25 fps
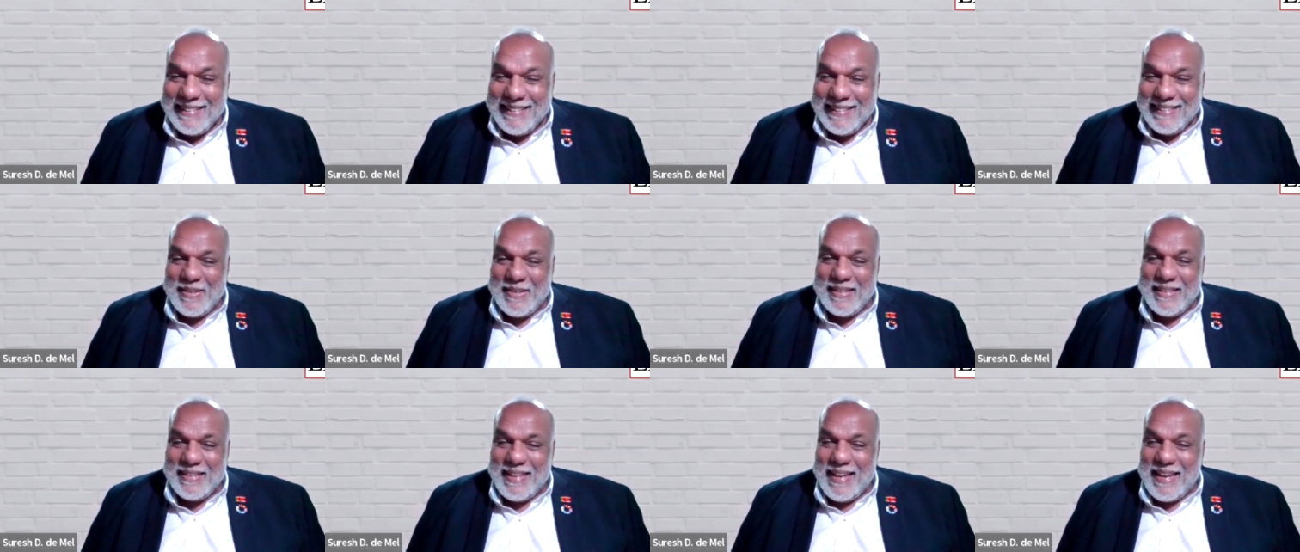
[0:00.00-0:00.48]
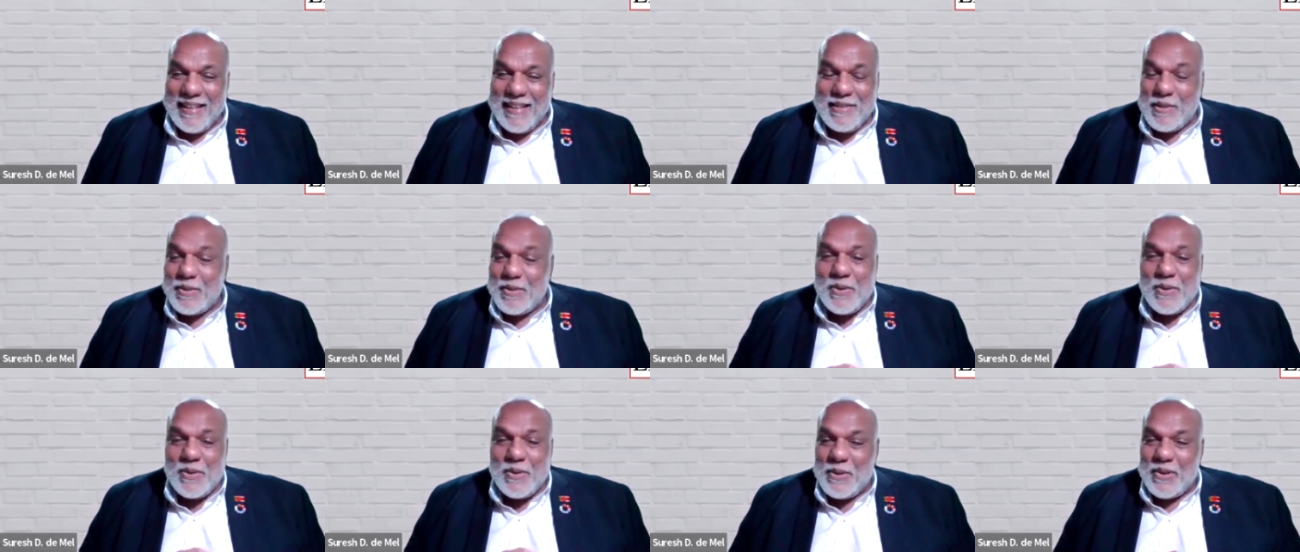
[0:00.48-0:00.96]
You see,
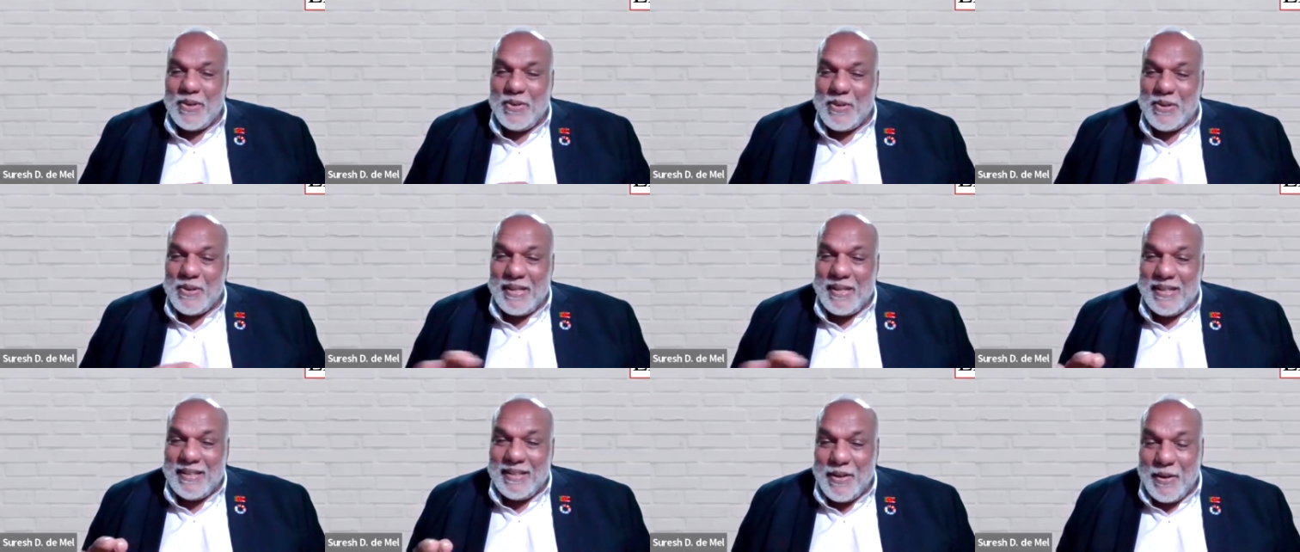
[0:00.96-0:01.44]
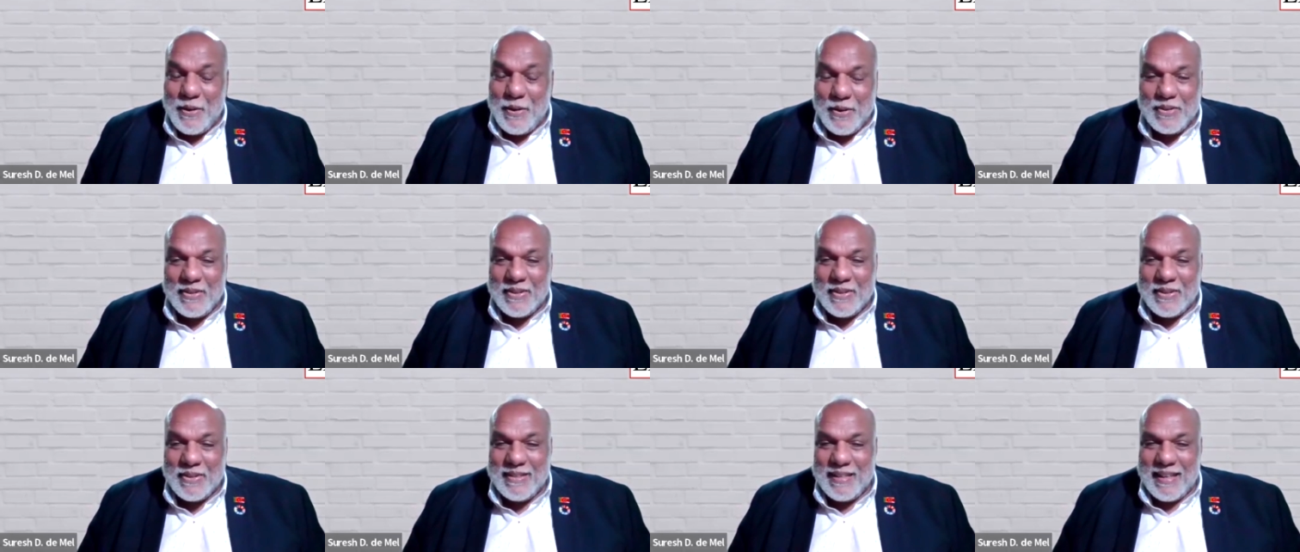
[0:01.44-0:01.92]
there is no, you
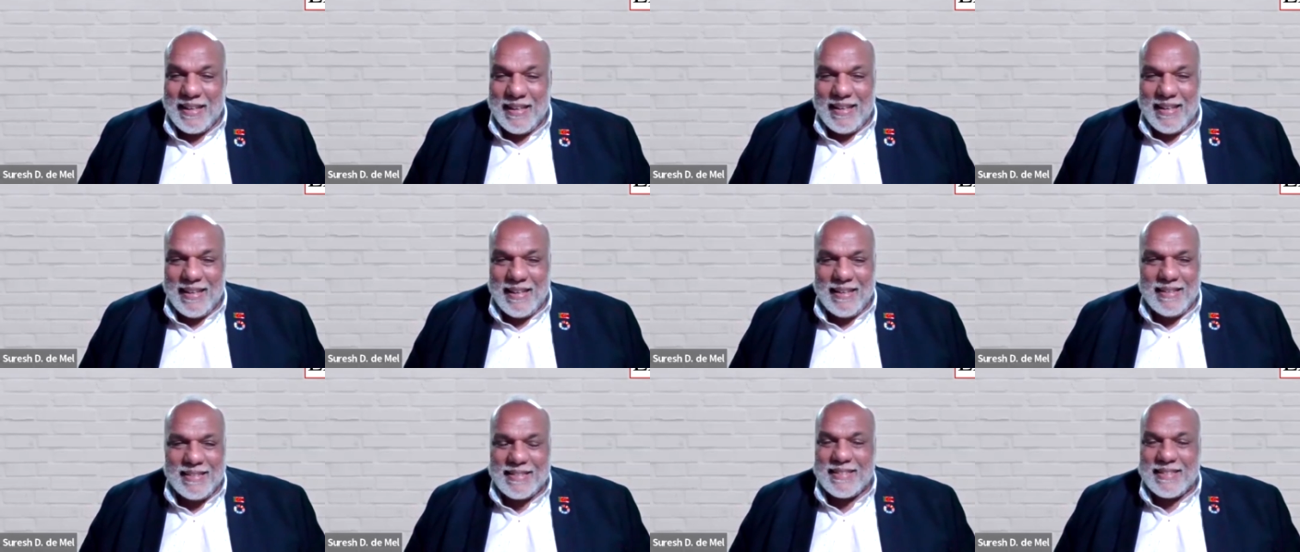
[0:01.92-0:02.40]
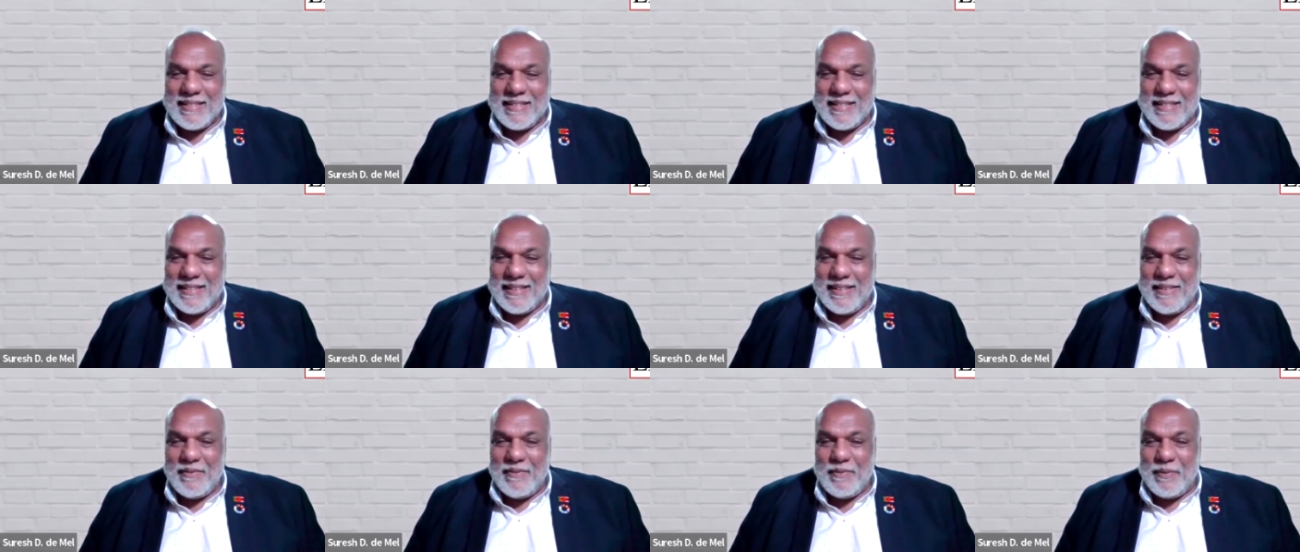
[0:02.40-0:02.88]
know,
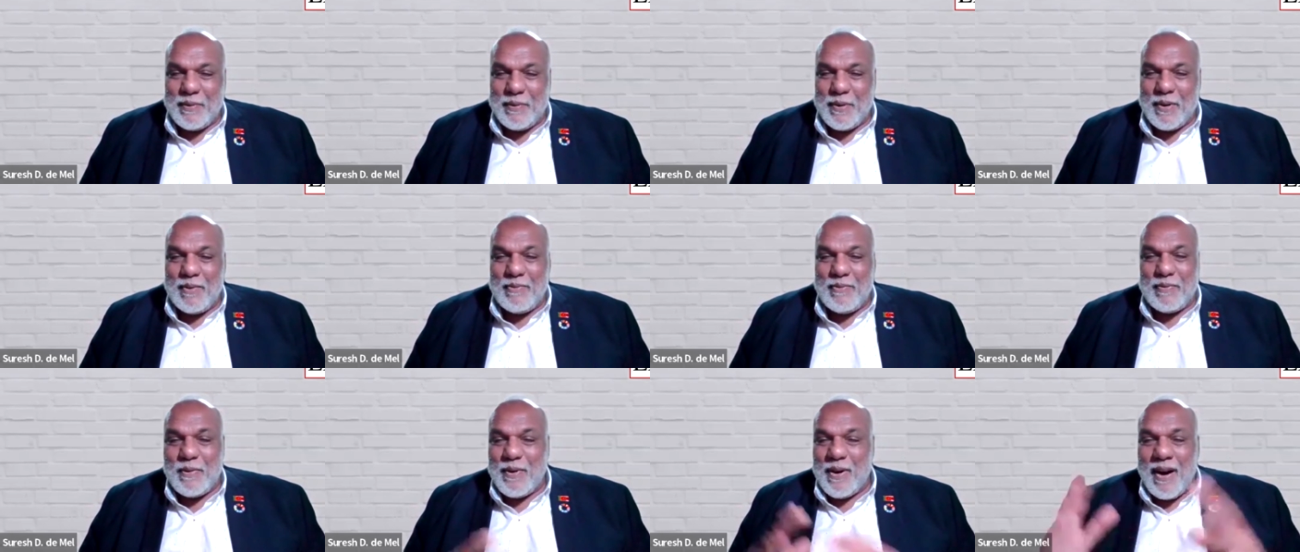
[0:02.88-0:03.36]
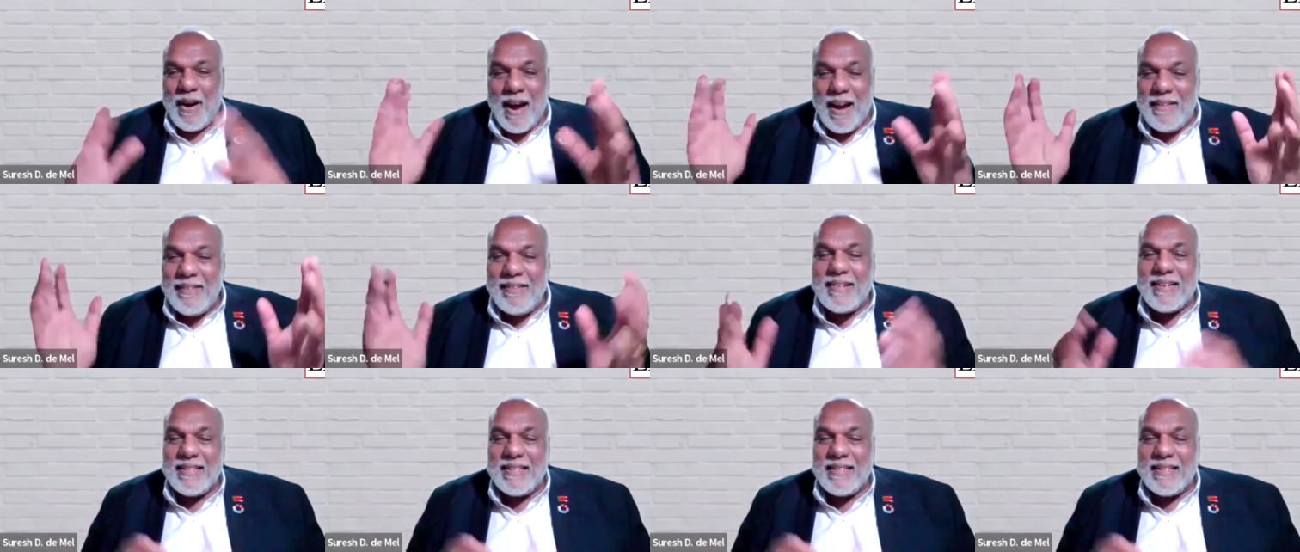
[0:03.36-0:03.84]
it's for
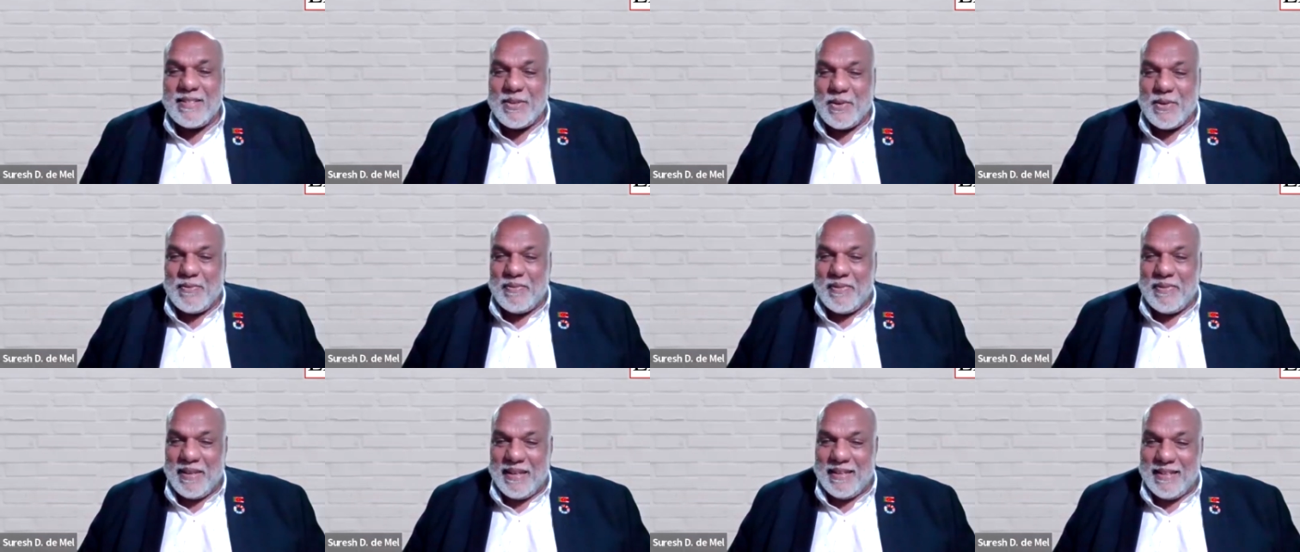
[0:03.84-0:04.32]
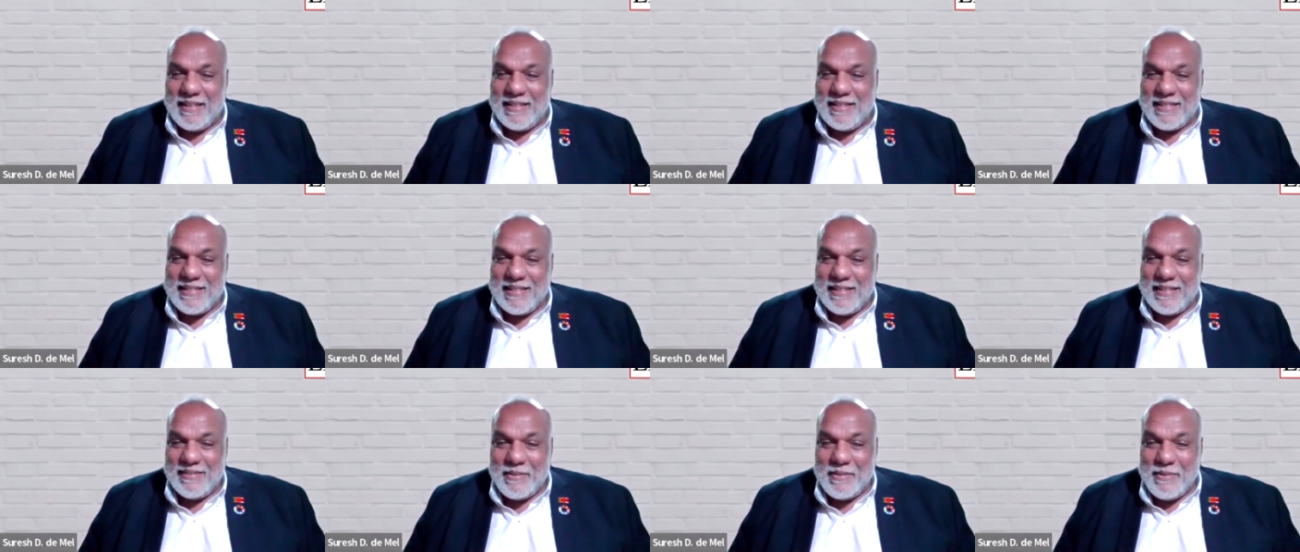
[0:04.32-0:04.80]
hundreds of
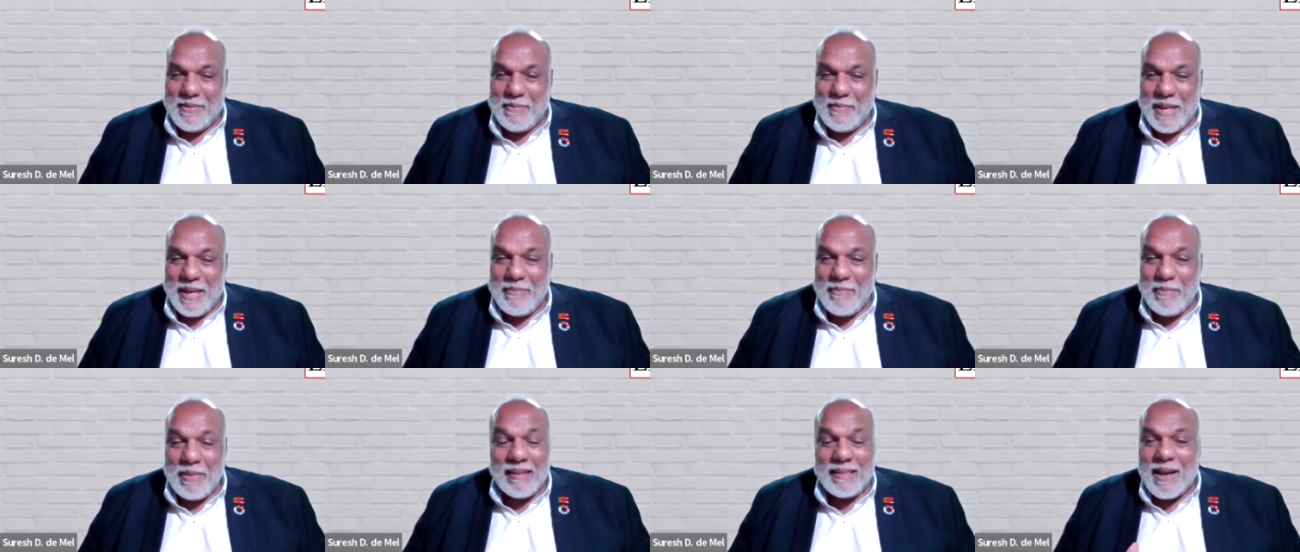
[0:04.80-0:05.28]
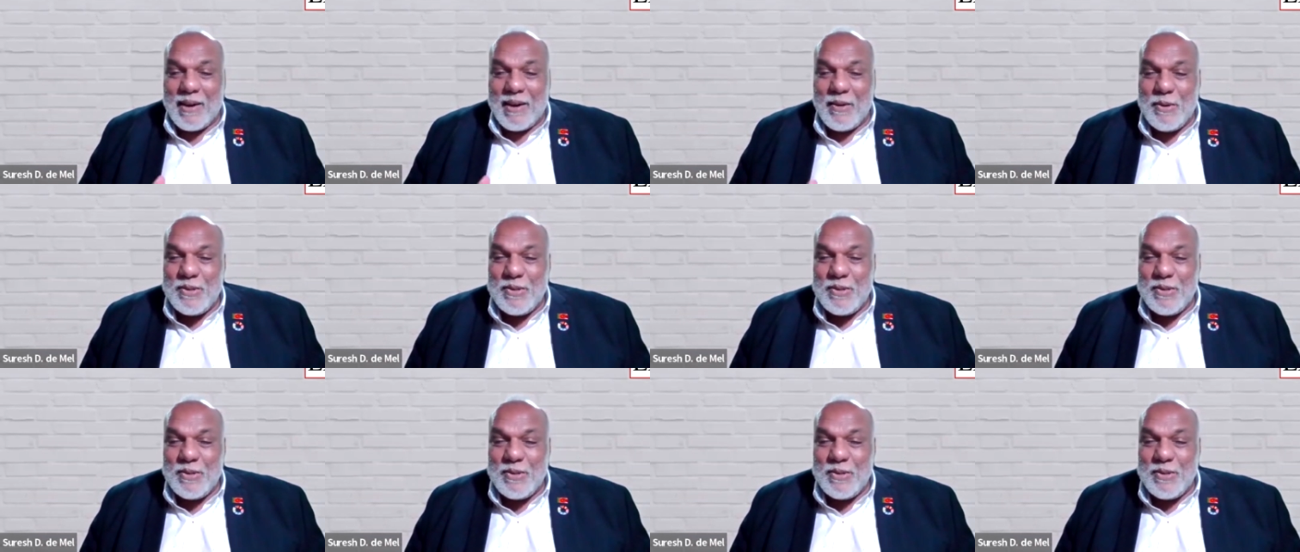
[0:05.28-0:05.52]
years, maybe